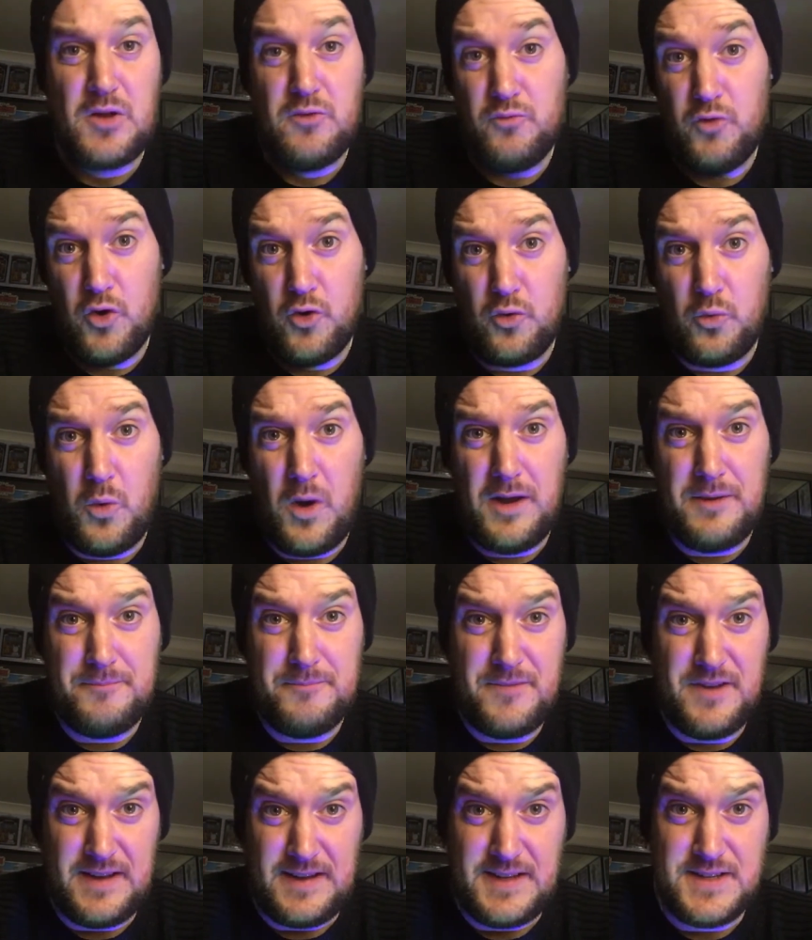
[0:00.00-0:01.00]
Rogue One
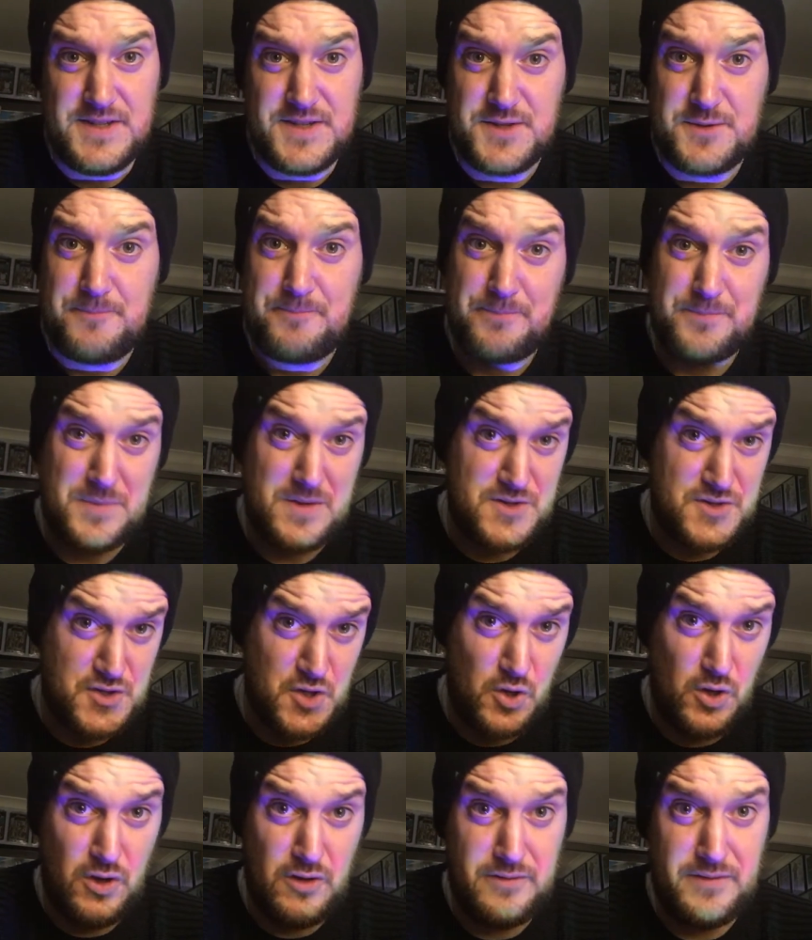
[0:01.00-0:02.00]
figures,
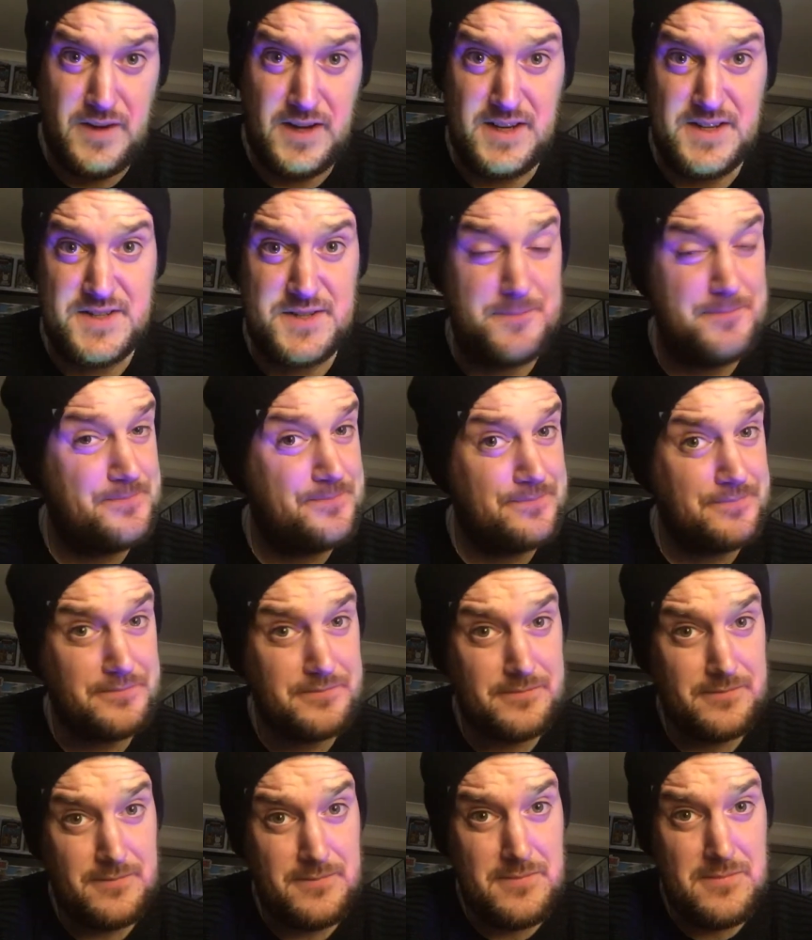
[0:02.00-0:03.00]
Solo figures,
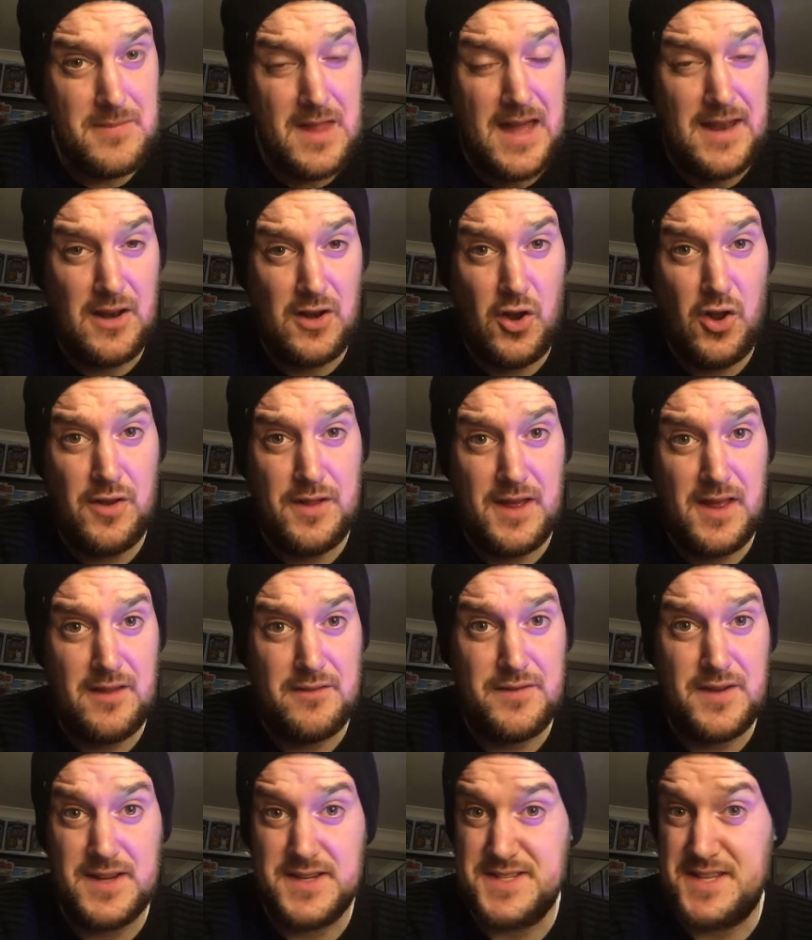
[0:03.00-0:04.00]
and a lot of the
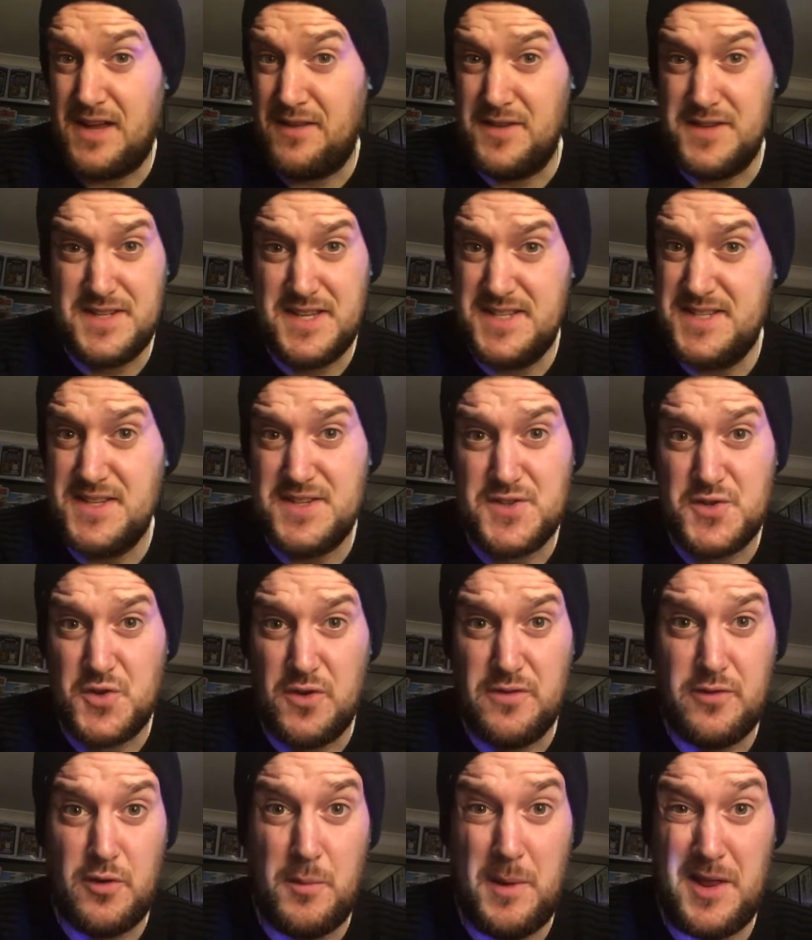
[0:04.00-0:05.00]
other figures now in the Disney
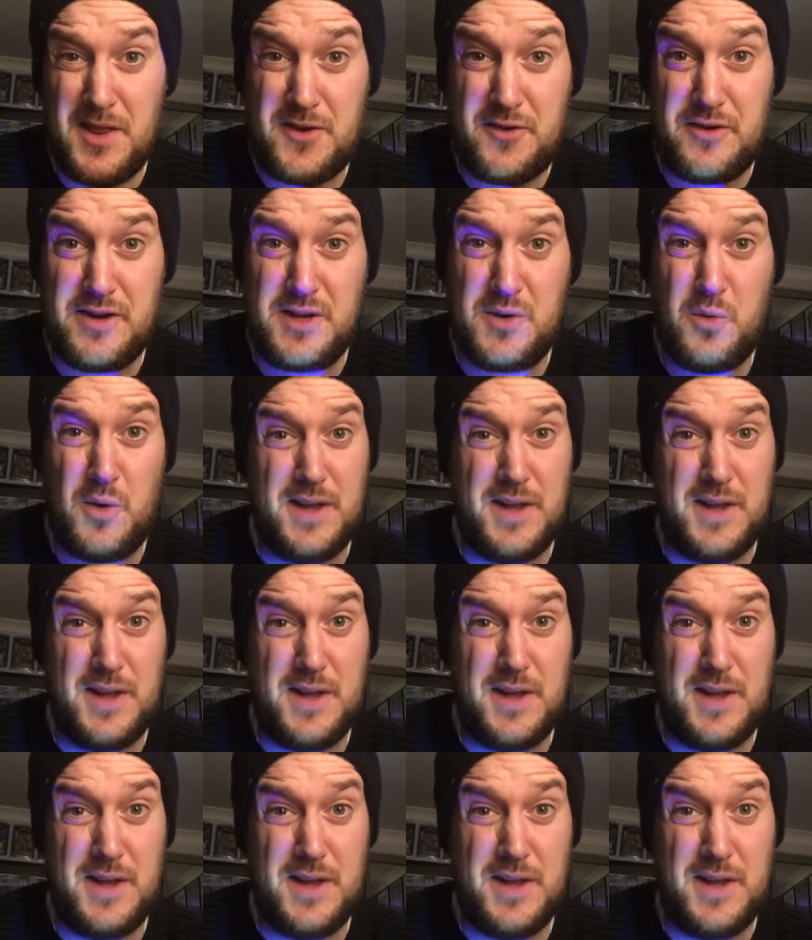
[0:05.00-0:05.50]
store for about £3.